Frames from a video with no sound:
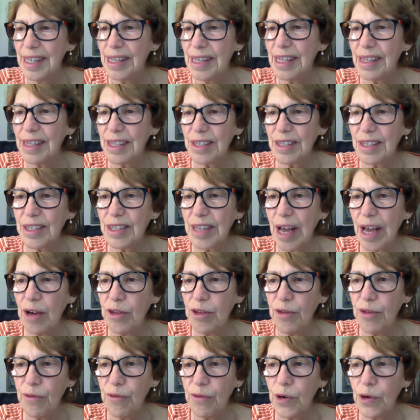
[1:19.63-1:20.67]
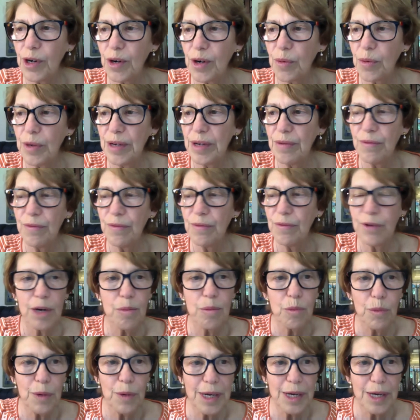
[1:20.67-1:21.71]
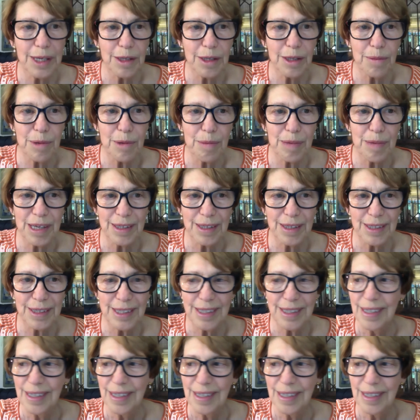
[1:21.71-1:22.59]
that the South Fork Wind Farm will be built